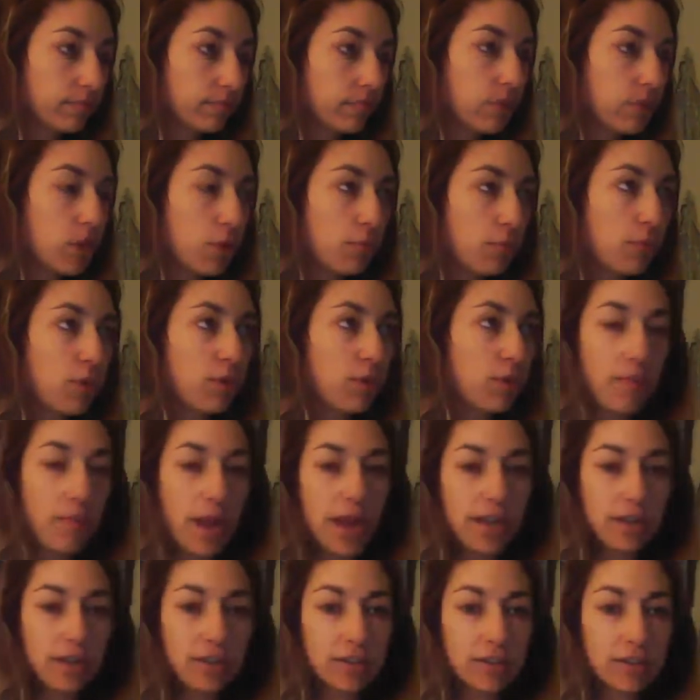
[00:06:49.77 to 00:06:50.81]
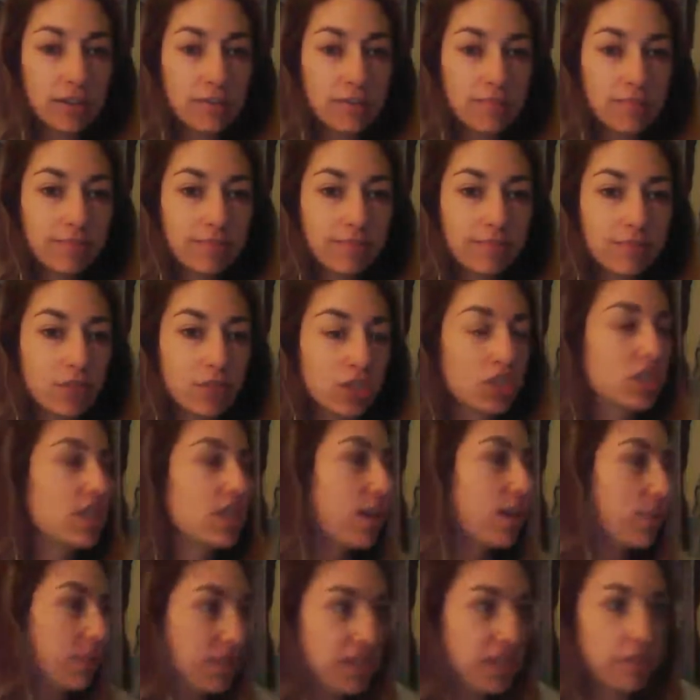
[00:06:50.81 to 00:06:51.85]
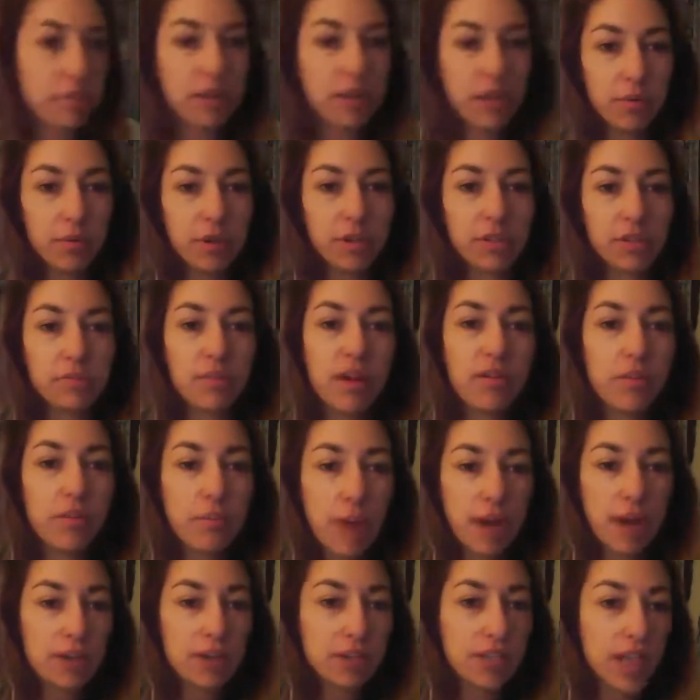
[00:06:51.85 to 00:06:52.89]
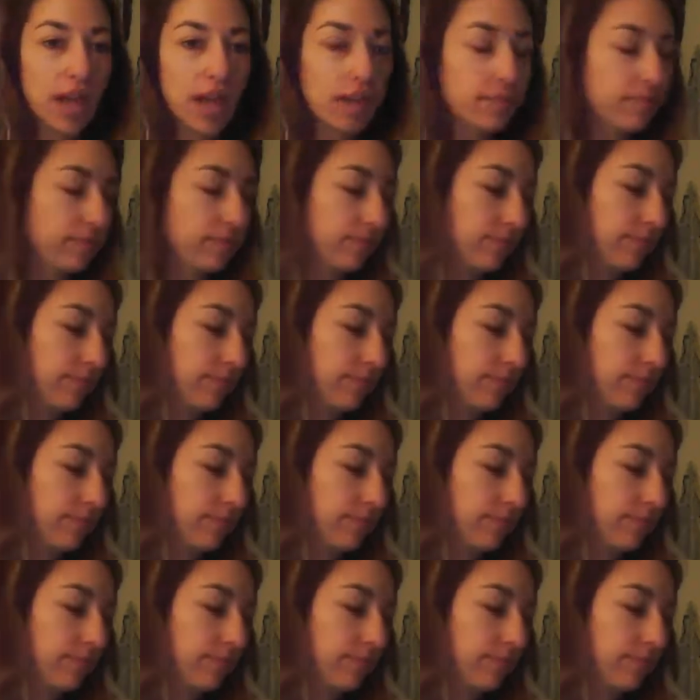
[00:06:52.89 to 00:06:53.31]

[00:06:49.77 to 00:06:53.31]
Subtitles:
No more reminders. Just that I wasn't going to be able to use my reminders app.